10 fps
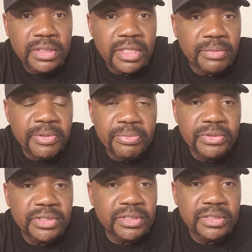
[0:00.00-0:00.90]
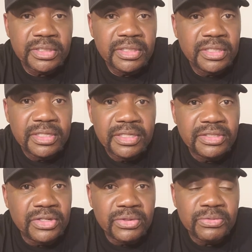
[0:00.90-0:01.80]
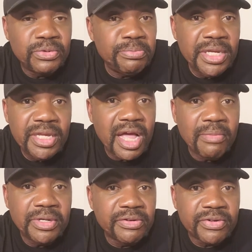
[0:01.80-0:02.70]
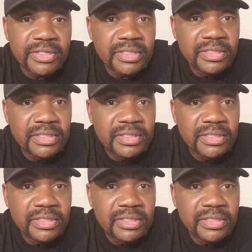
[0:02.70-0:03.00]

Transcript: that people just do. With me, I'm different.